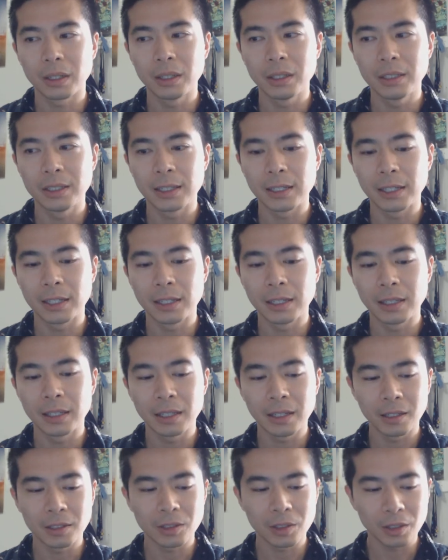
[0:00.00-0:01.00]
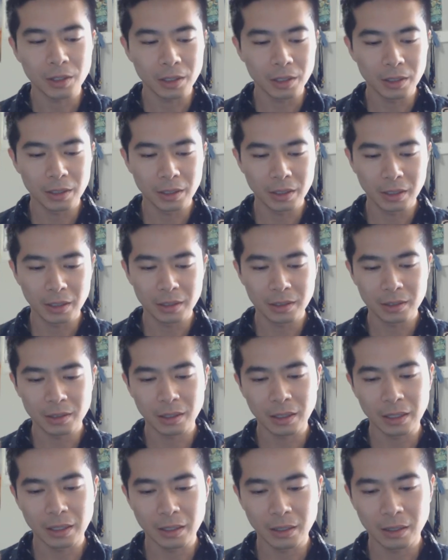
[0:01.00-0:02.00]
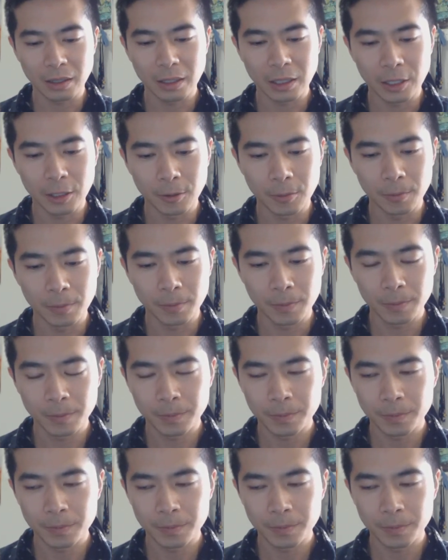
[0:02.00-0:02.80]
And then Ahsoka inside the